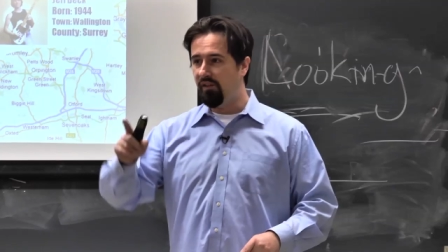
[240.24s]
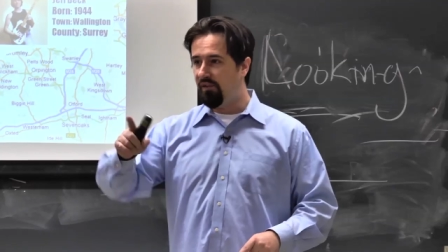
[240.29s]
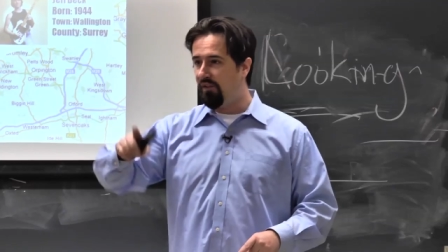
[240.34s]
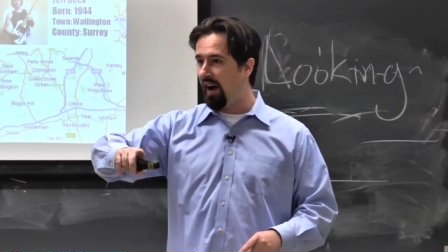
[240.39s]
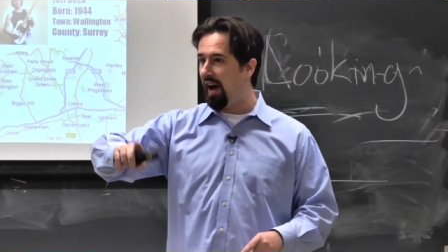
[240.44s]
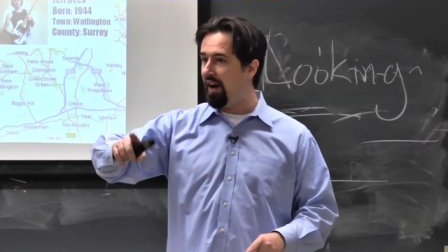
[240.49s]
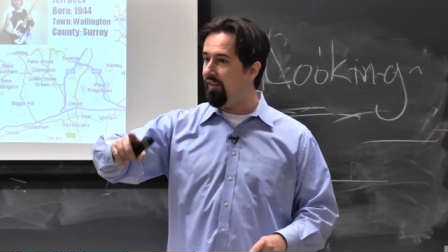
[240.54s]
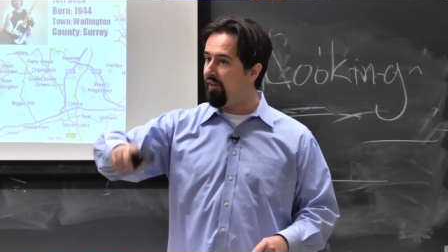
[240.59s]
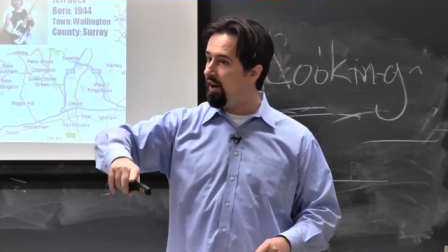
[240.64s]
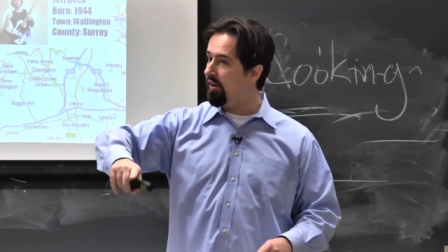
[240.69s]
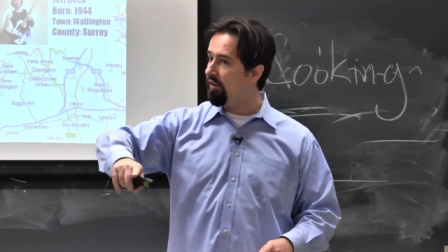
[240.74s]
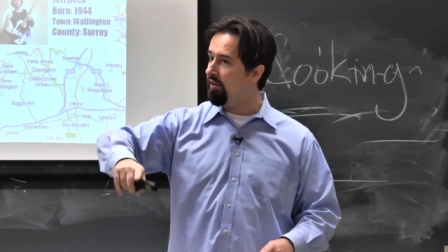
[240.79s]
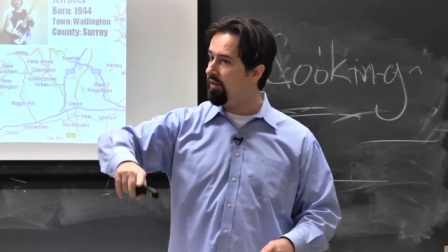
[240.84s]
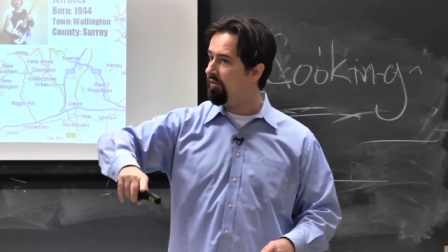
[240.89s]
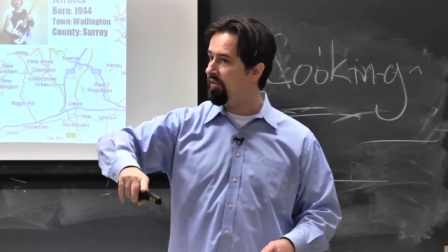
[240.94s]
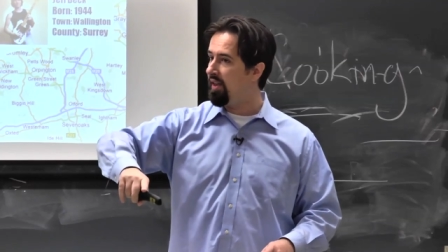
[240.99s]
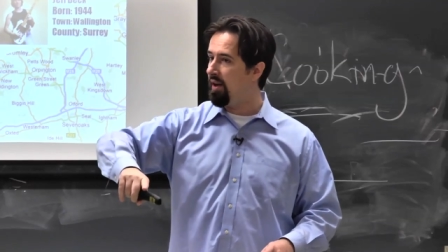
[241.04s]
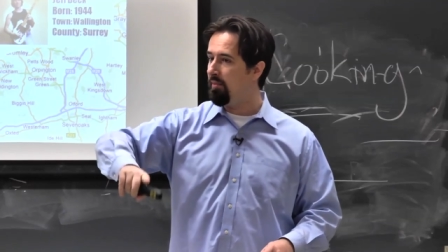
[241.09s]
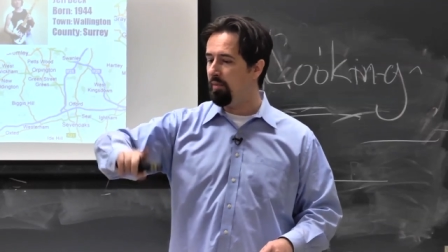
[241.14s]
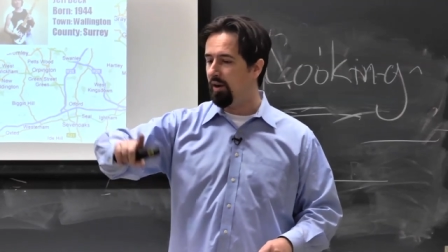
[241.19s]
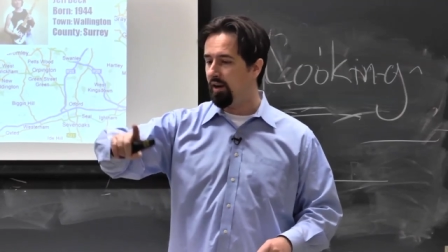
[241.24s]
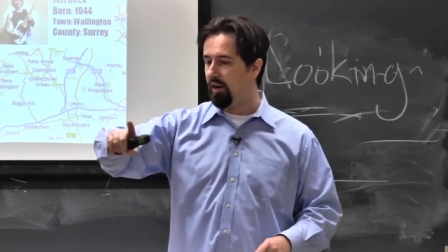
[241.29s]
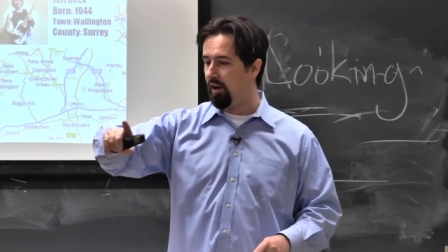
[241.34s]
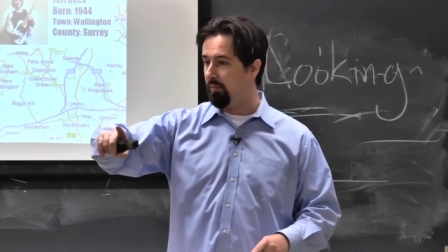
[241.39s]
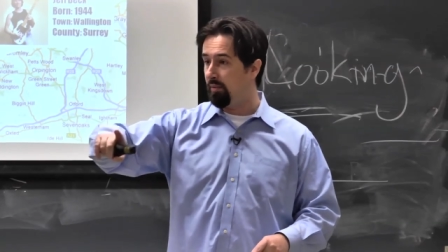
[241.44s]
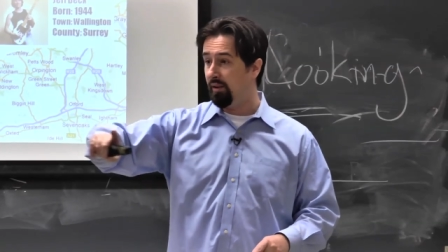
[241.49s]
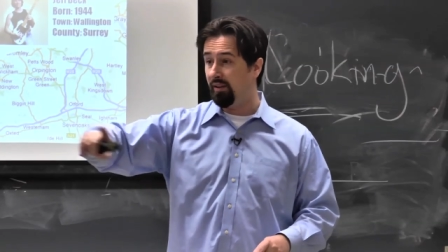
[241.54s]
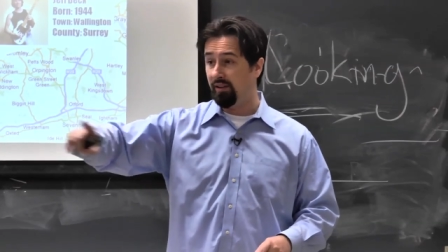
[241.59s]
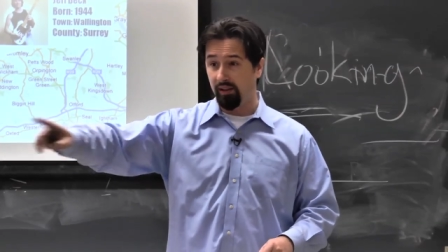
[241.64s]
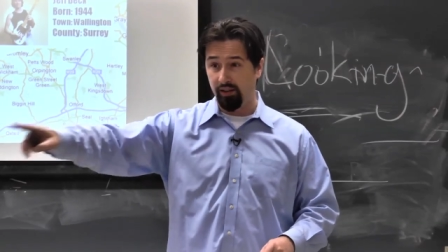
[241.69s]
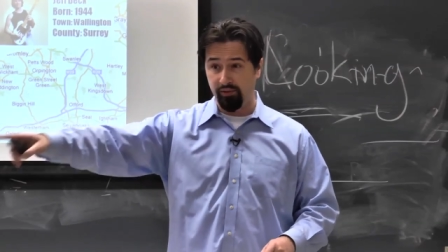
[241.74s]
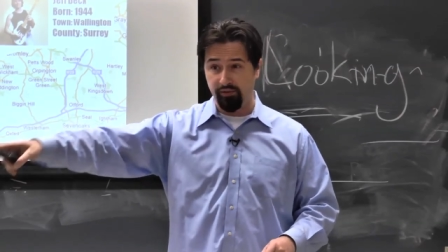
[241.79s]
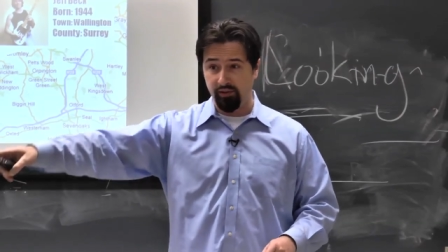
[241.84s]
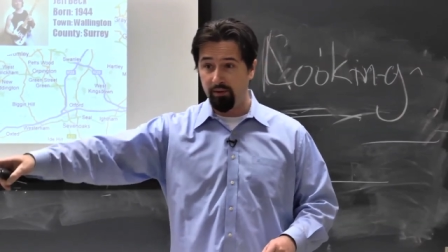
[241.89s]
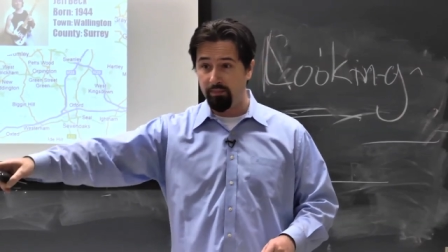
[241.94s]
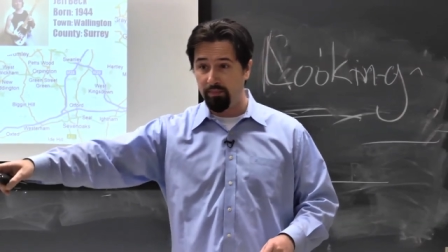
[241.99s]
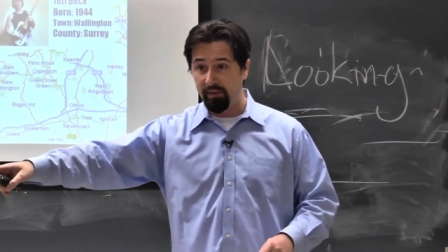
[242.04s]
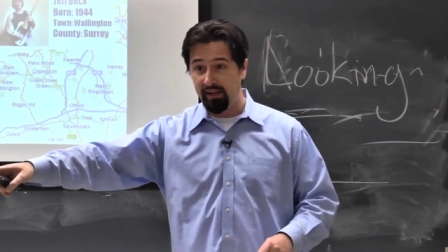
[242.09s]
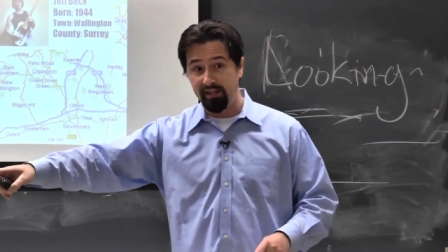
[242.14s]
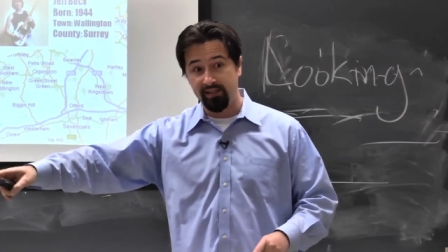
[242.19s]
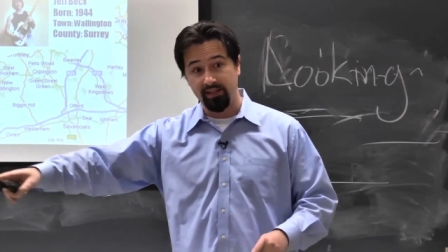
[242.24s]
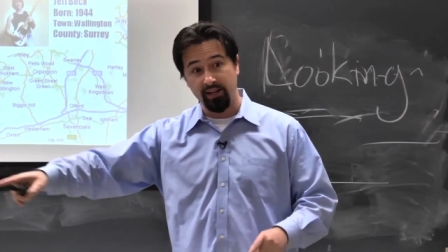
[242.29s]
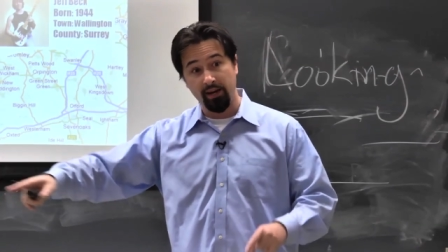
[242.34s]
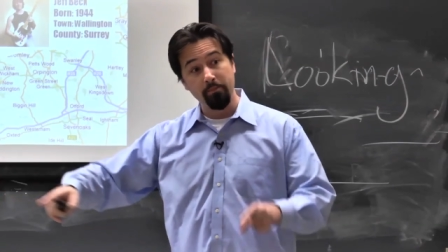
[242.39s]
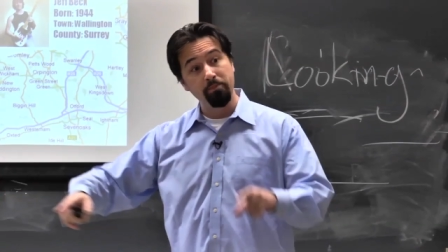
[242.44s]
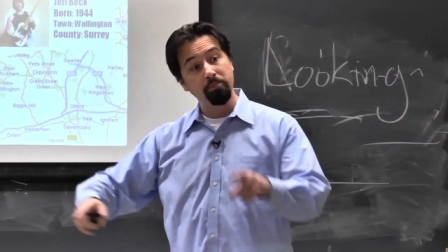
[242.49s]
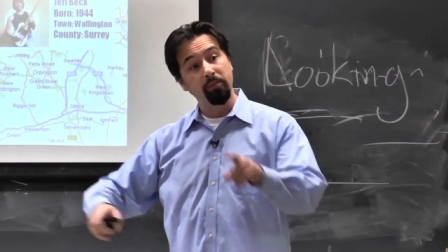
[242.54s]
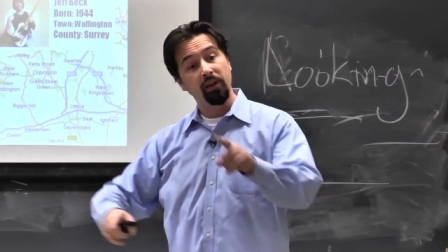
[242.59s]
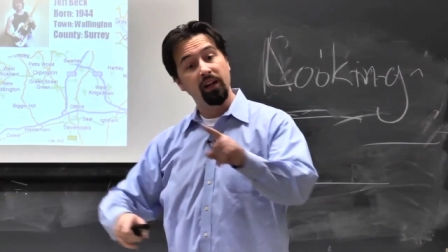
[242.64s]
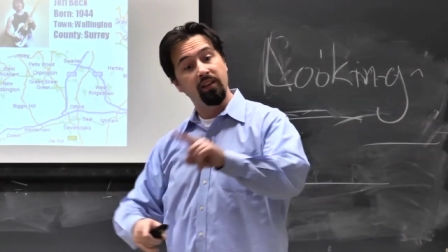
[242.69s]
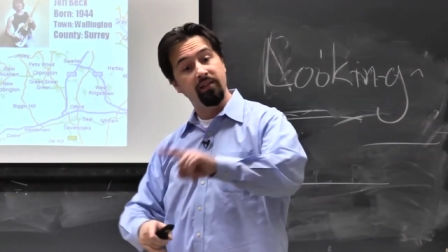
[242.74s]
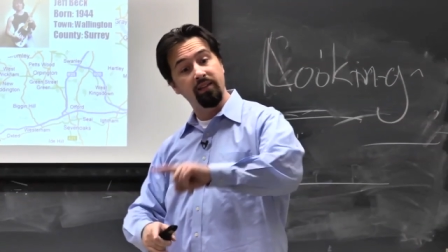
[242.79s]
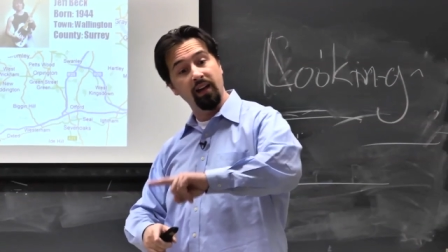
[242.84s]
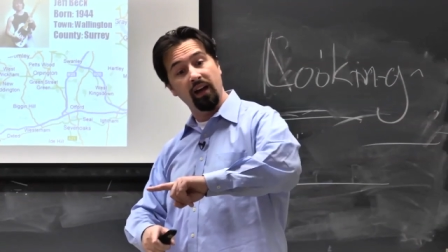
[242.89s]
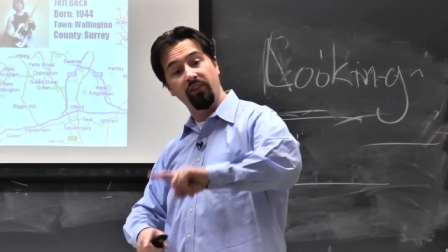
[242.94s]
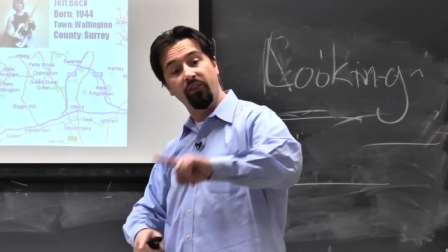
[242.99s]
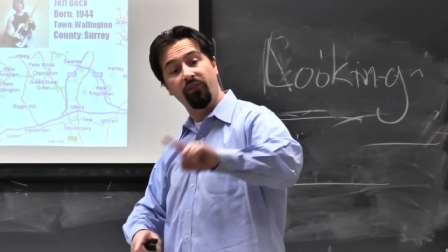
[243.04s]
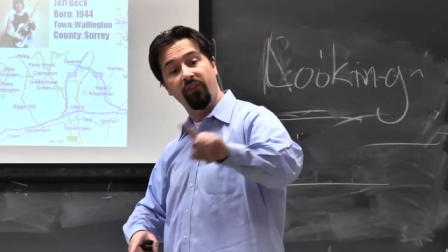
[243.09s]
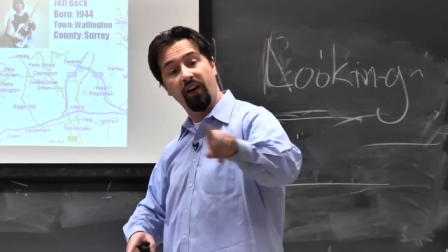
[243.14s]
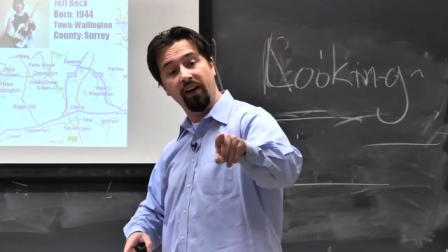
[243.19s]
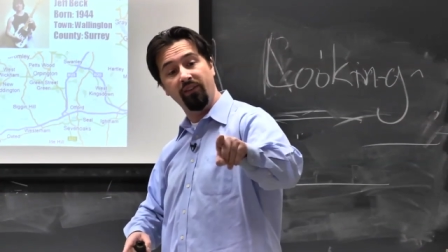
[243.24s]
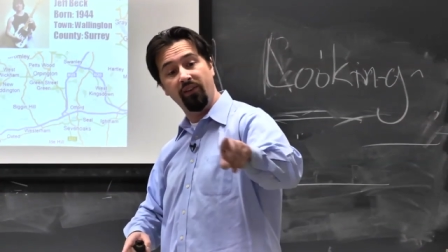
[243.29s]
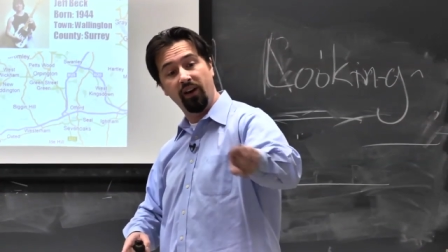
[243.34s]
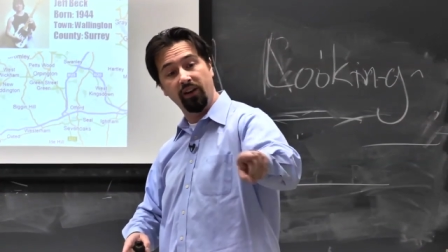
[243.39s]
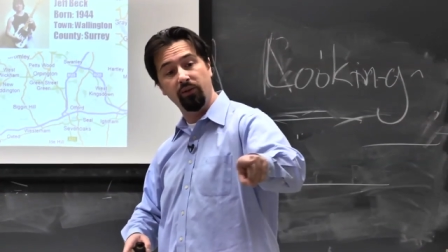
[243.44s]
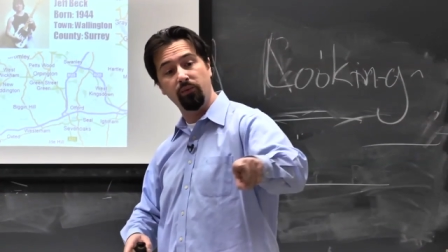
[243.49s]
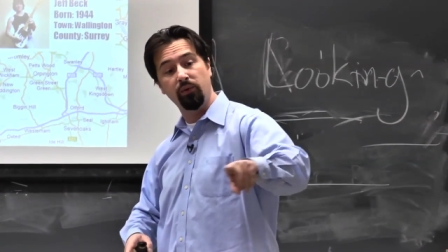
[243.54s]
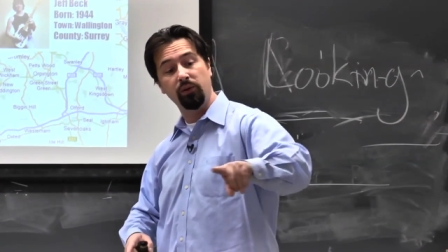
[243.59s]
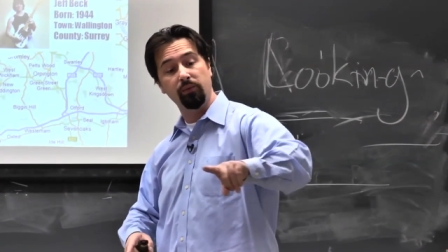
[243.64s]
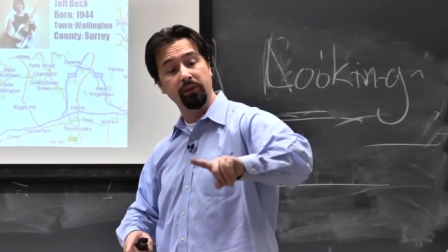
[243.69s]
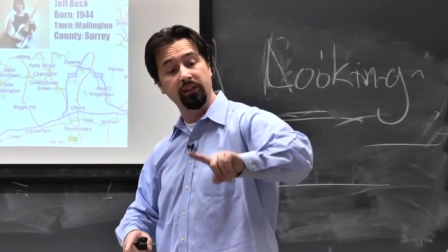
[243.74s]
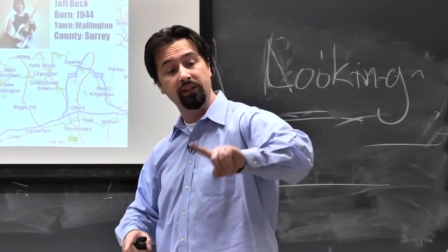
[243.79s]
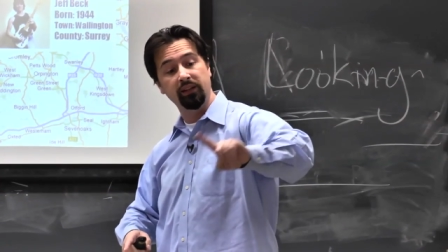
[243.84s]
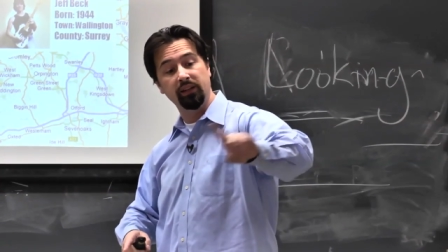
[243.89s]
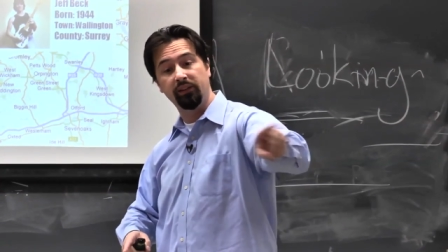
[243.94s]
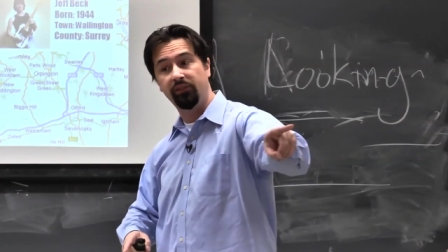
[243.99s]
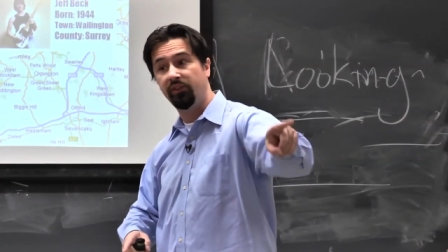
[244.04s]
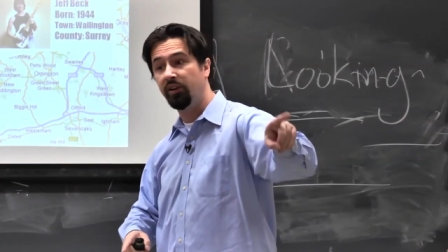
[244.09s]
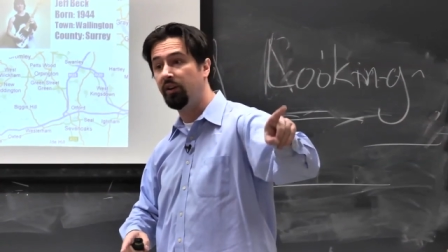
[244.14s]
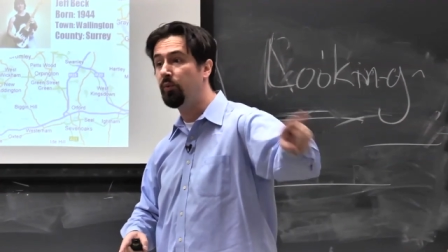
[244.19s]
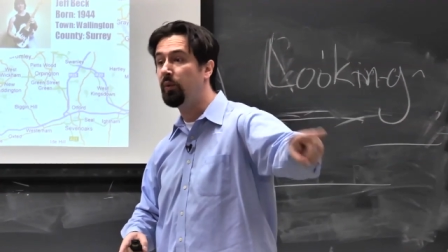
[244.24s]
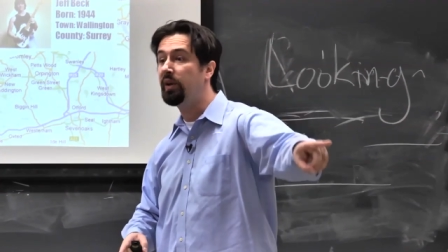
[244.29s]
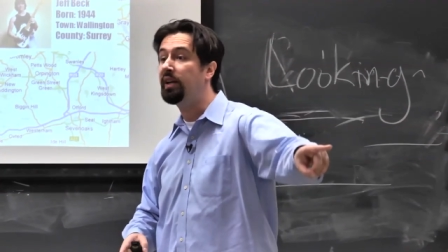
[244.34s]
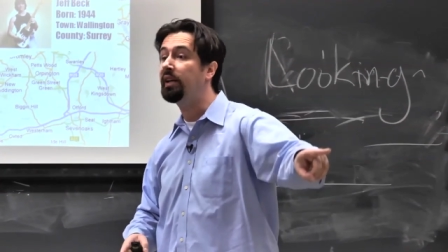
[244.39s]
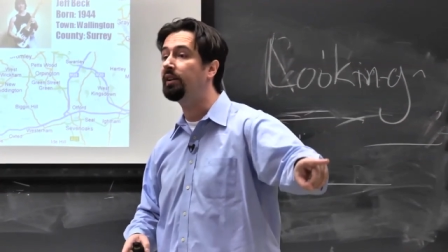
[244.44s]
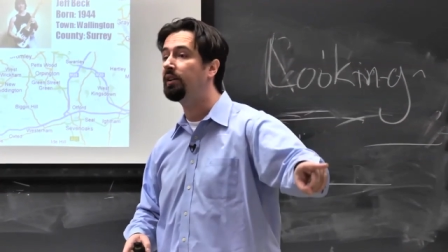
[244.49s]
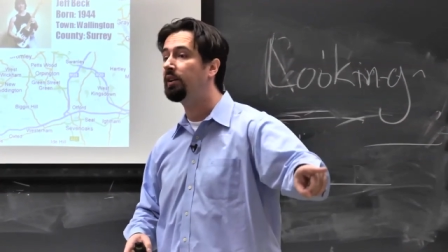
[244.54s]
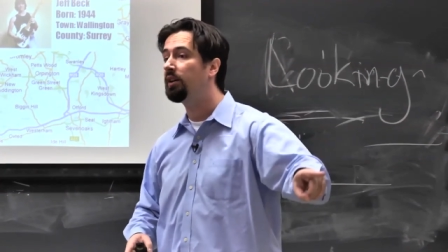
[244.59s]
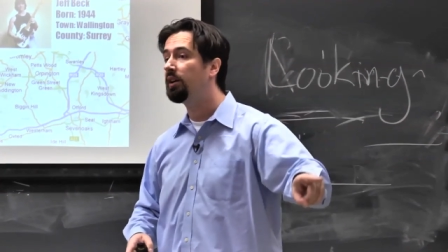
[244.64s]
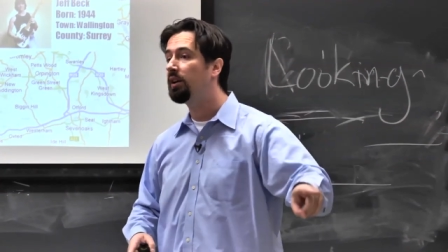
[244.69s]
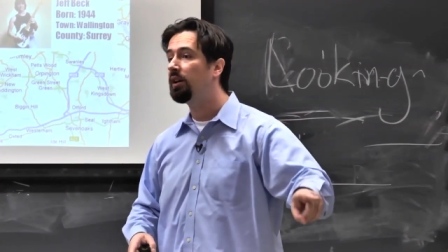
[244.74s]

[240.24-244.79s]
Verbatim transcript: and 500 of them are going to be delivering pizza, the other 500 will be delivering weed.